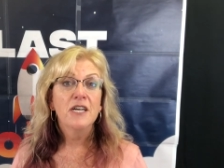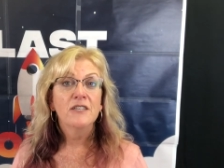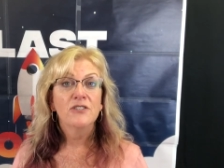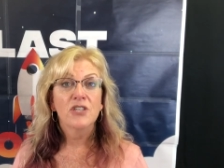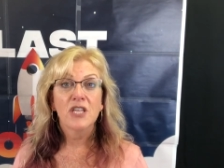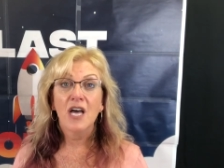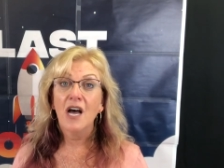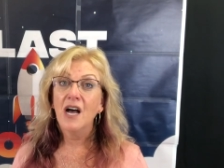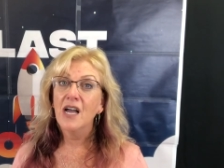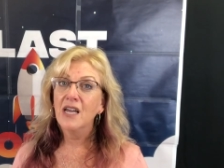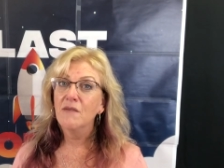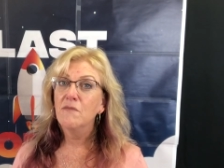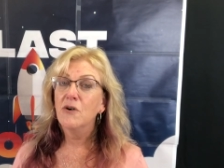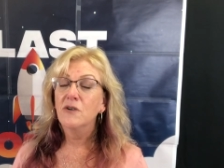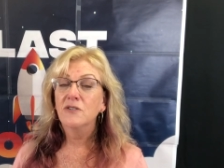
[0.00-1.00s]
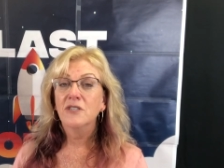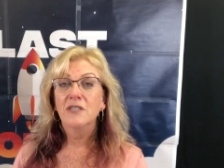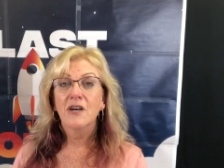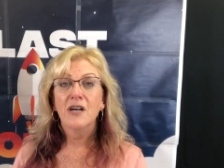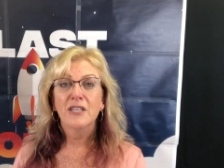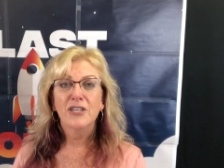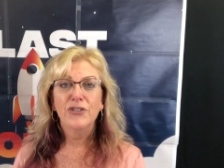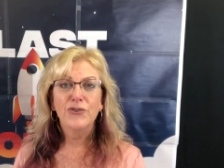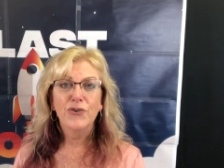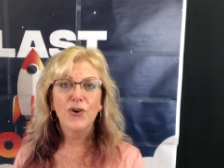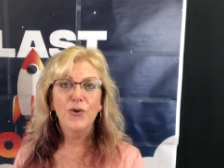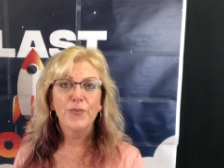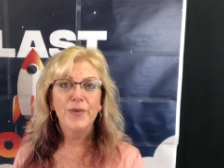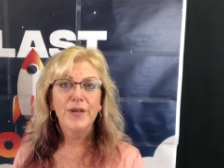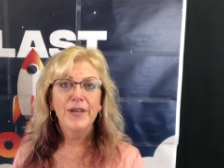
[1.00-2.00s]
so that I can post it on the New
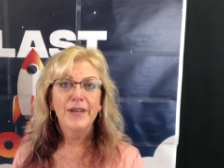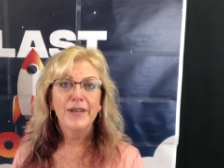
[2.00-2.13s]
Hope